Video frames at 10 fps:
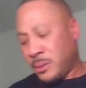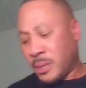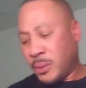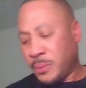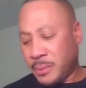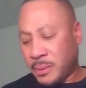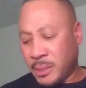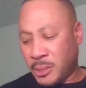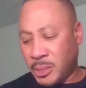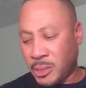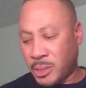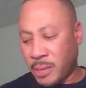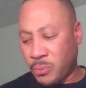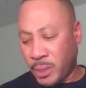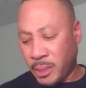So this is
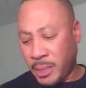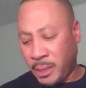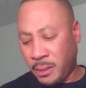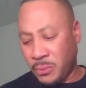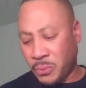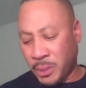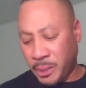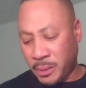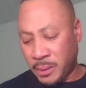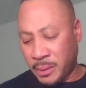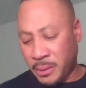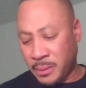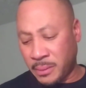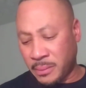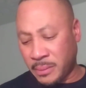a really, really good
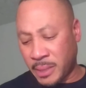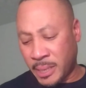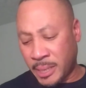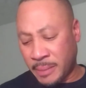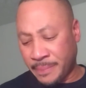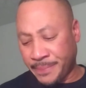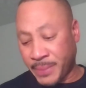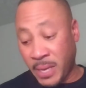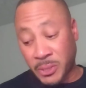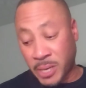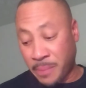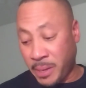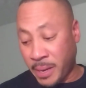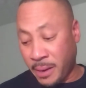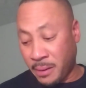um, hazy
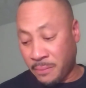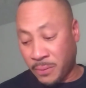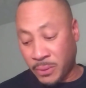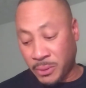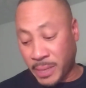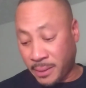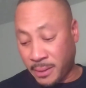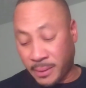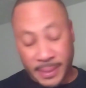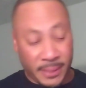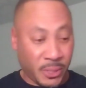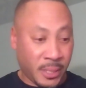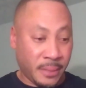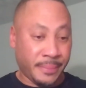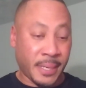IPA, I've always liked it. Like I
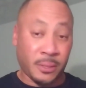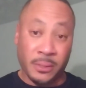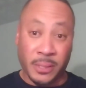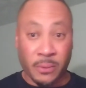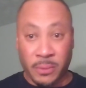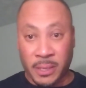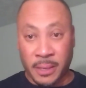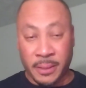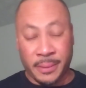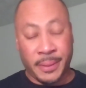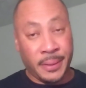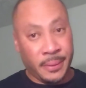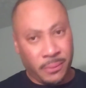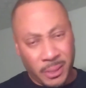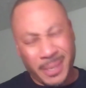said, not to sound redundant,
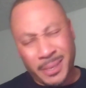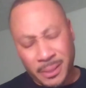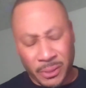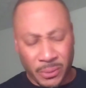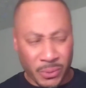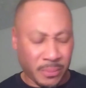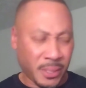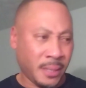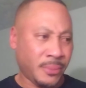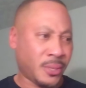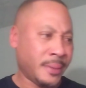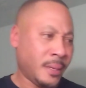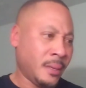which I tend to do sometimes.